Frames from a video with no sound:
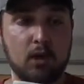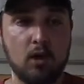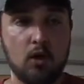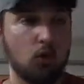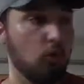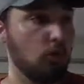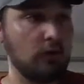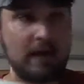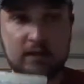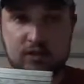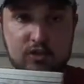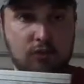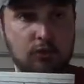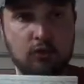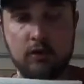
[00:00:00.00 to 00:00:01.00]
or at
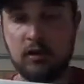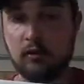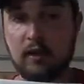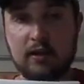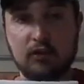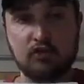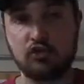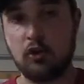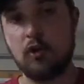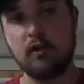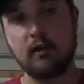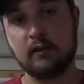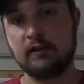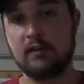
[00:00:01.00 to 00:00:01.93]
your electronics,